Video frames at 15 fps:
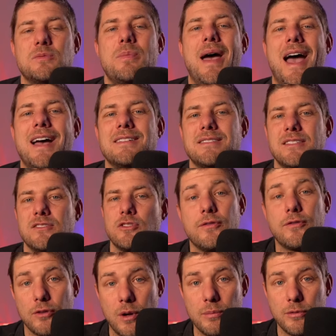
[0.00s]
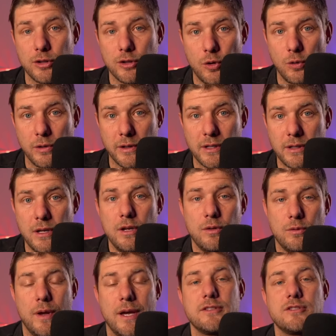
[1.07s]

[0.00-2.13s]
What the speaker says: passes from the goalie, right?